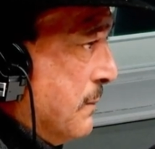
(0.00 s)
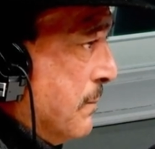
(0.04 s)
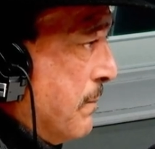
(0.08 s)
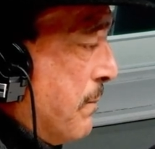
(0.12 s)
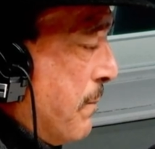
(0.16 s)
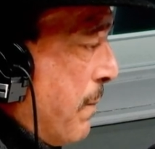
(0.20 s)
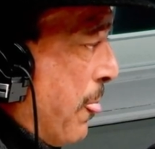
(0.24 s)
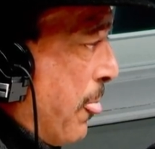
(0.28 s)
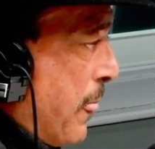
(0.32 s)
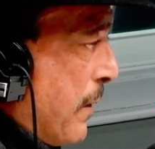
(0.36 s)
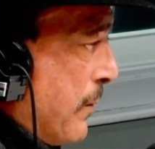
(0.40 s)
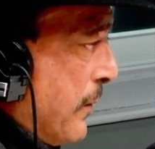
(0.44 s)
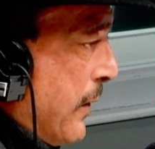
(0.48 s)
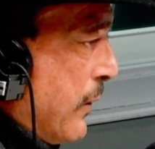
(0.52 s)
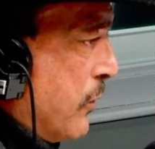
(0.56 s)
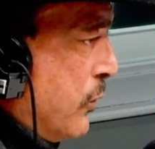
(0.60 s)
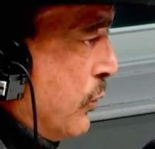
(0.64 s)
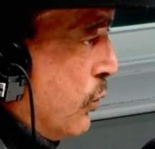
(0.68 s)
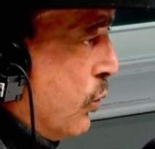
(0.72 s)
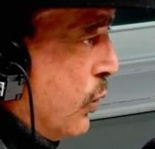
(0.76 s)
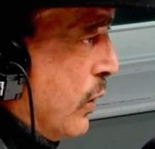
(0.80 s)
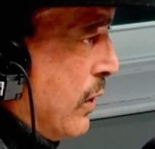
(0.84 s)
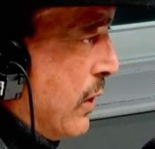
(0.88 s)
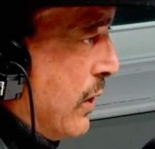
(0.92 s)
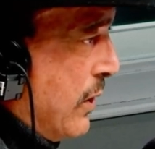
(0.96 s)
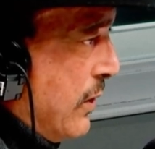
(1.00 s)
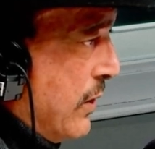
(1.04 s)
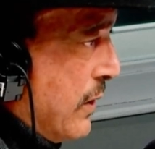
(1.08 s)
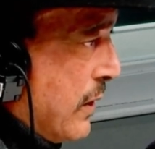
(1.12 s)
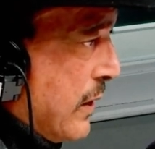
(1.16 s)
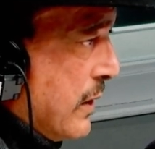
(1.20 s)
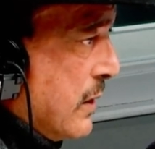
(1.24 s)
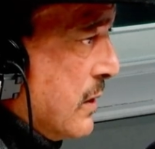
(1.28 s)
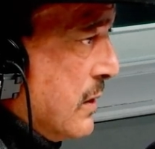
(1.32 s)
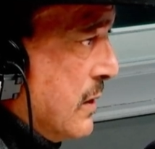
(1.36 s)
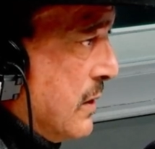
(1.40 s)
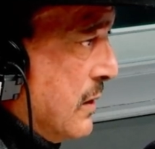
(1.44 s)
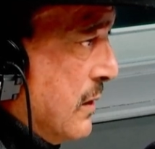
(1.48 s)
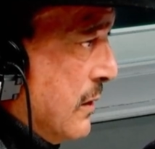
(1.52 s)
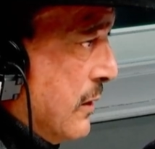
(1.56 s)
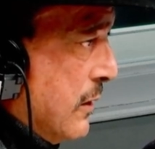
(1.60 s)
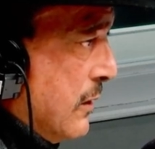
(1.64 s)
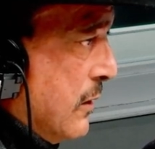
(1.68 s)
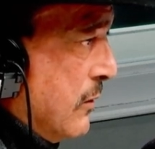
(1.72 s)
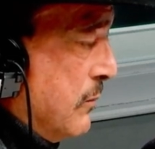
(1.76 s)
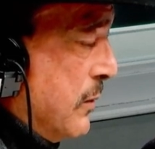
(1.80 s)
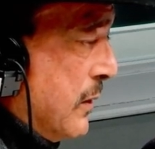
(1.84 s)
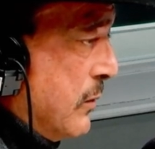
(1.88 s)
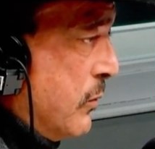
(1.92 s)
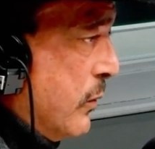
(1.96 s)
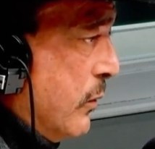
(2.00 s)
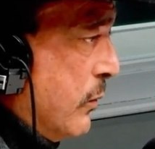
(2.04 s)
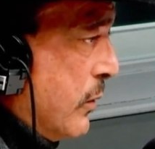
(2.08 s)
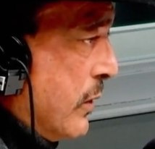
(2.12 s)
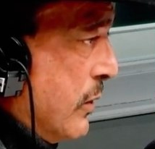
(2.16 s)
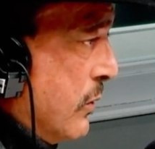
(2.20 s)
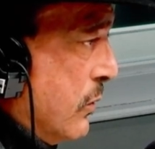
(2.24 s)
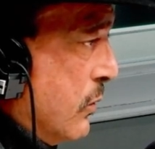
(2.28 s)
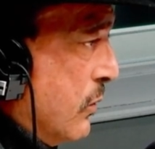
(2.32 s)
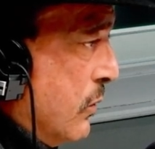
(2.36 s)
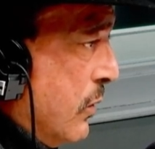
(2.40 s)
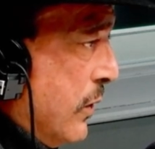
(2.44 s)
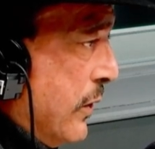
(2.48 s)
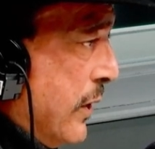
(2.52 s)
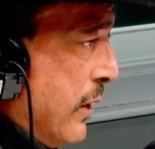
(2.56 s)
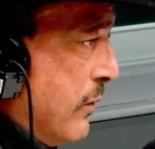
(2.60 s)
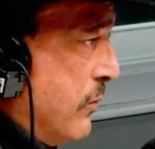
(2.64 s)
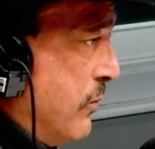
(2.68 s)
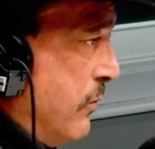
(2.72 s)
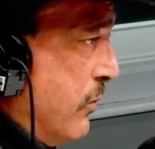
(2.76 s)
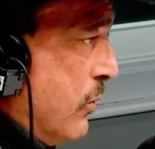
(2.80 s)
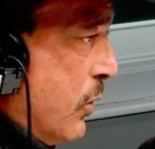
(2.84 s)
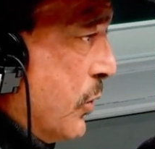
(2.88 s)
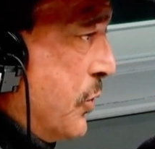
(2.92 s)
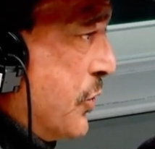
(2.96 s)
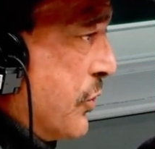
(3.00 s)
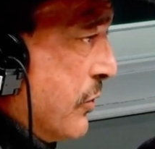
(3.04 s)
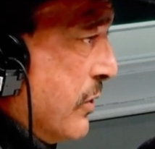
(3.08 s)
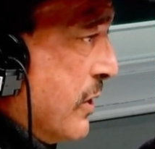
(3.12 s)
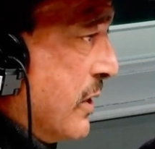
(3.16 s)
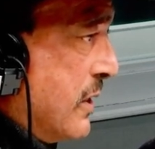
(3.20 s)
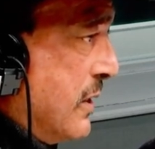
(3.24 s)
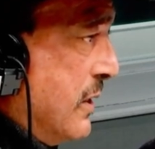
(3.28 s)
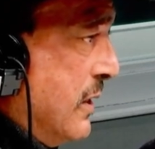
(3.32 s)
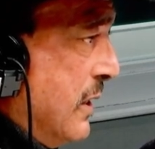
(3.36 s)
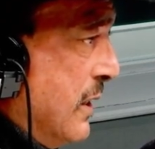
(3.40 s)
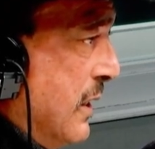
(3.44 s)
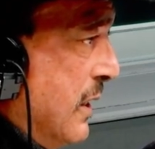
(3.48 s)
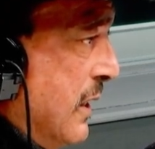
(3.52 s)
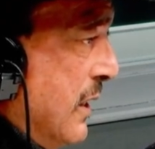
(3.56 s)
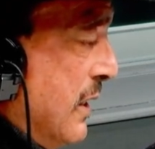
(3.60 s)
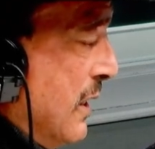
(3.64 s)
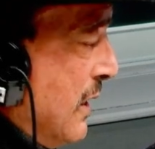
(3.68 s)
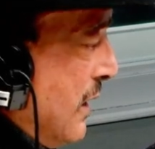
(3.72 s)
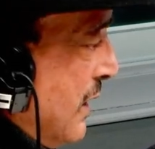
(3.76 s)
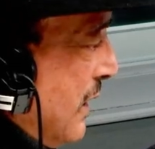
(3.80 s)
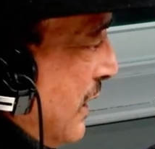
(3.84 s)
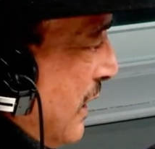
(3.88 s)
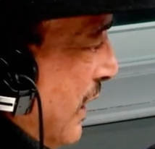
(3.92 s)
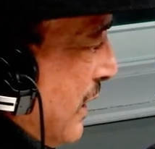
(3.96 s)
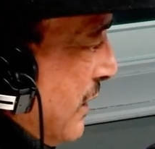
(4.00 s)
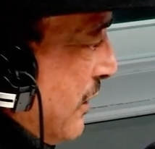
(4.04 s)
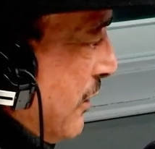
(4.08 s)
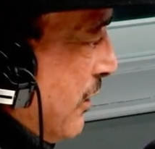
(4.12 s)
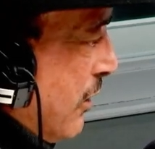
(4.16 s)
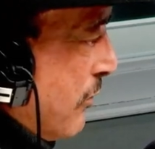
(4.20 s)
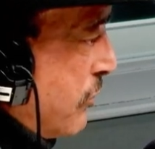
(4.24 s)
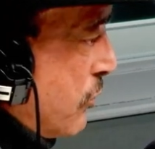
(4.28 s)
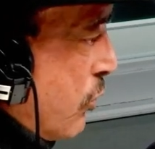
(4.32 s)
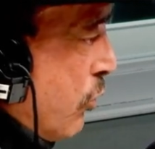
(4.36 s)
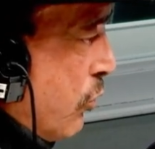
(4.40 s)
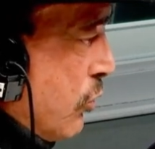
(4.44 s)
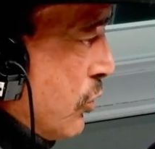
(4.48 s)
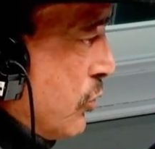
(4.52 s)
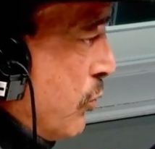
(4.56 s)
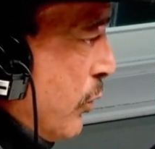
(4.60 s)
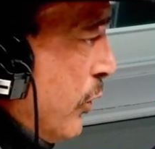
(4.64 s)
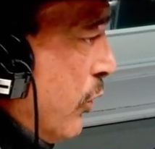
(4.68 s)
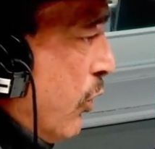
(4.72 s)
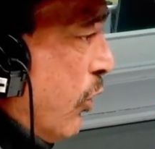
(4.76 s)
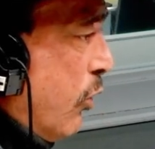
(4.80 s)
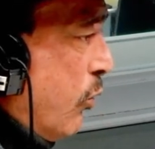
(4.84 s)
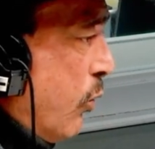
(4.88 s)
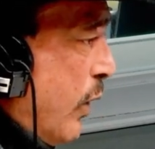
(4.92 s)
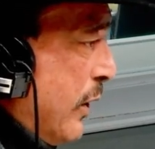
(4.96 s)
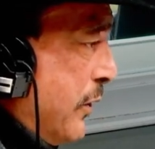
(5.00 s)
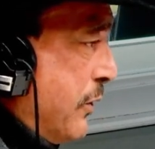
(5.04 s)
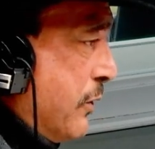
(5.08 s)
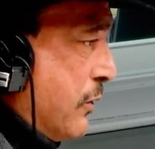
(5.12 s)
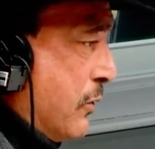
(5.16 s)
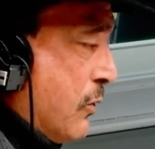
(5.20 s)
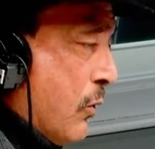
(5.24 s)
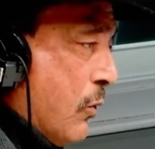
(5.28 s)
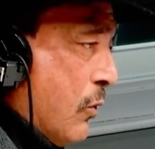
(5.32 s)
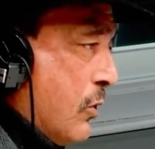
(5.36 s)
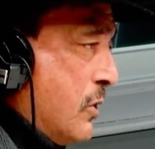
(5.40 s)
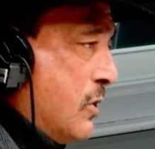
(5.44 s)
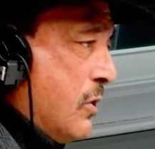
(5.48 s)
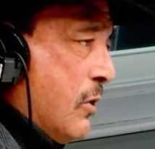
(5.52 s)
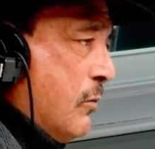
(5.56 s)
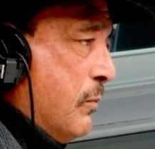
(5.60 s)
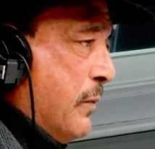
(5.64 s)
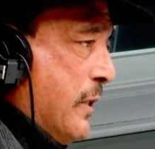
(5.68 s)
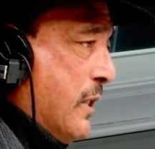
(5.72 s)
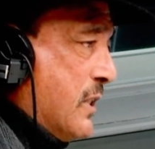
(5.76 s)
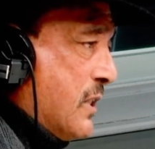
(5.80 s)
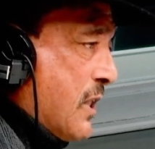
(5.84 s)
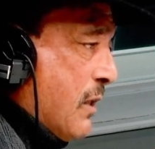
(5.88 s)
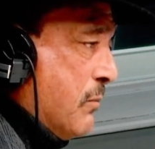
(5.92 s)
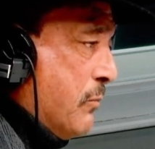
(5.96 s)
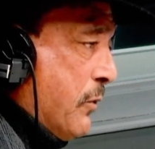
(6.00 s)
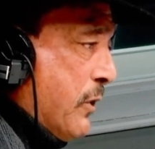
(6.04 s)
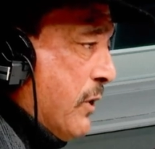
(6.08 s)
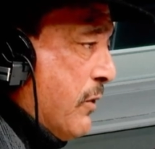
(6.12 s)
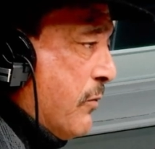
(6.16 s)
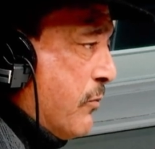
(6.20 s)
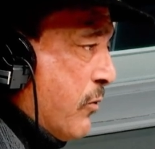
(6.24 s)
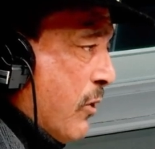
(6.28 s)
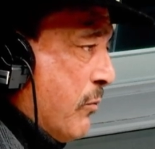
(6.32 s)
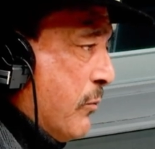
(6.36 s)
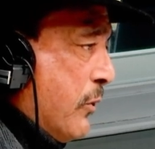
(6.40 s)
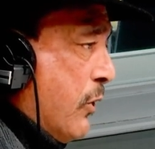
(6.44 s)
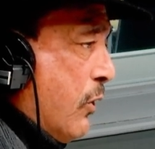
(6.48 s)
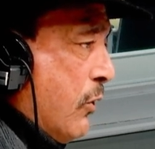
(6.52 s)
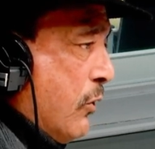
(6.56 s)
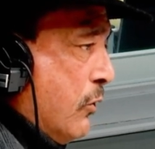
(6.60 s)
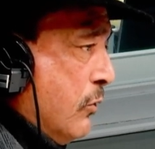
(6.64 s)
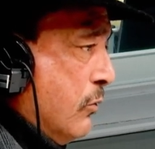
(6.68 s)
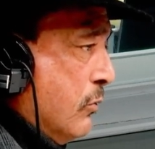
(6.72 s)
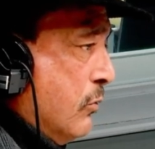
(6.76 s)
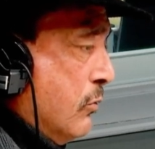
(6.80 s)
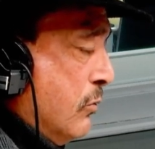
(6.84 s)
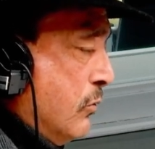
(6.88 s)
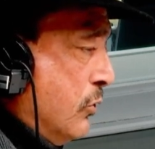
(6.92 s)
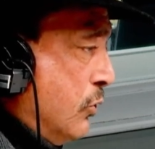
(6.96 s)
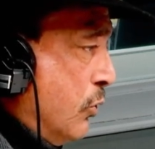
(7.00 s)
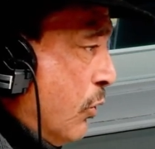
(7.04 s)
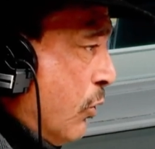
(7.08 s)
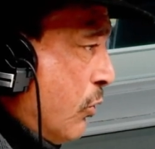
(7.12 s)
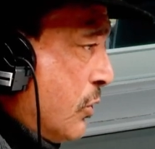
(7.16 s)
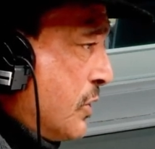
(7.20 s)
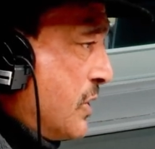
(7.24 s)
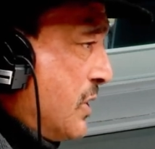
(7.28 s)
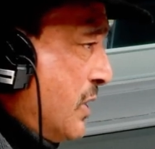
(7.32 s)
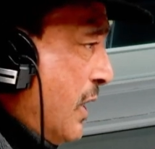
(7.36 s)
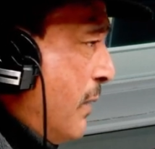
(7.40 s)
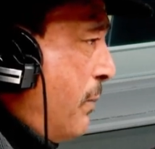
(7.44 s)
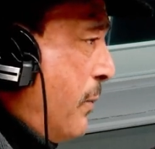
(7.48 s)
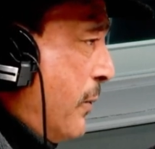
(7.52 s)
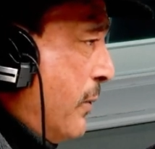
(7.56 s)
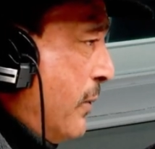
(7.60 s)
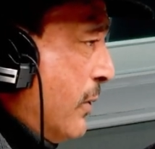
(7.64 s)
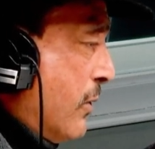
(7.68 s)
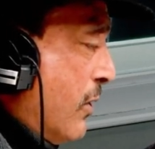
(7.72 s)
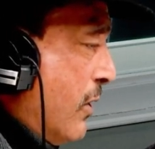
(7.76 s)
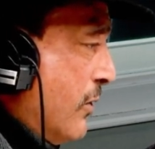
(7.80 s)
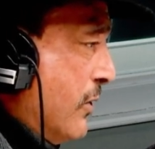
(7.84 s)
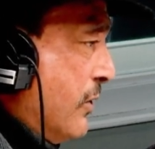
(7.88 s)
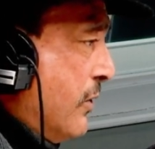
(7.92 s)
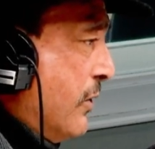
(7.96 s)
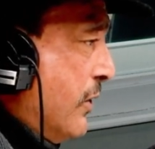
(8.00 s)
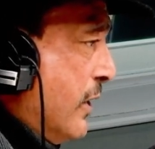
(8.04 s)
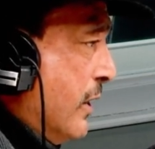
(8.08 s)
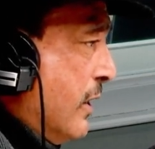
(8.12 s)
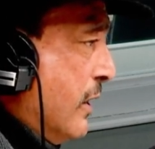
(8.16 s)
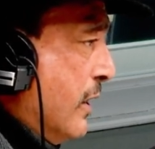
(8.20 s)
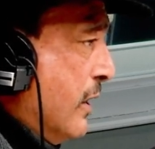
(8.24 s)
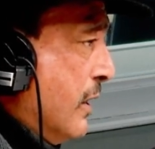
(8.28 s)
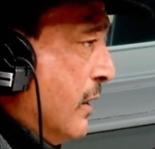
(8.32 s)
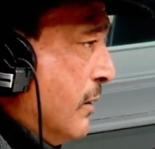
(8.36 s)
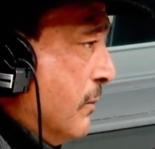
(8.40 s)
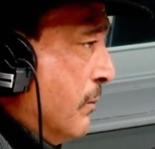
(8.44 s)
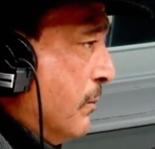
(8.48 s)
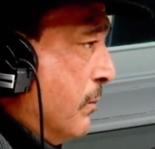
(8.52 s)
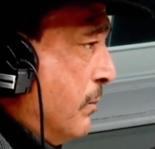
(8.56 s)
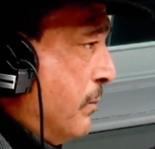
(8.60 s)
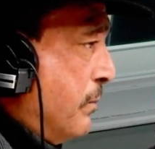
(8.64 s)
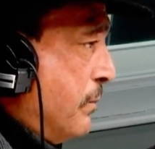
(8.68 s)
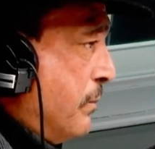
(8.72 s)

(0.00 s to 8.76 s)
they could work things, you know, but we weren't all that fortunate. And then, of course, we all wanted to also be somebody from your own doorstep rather than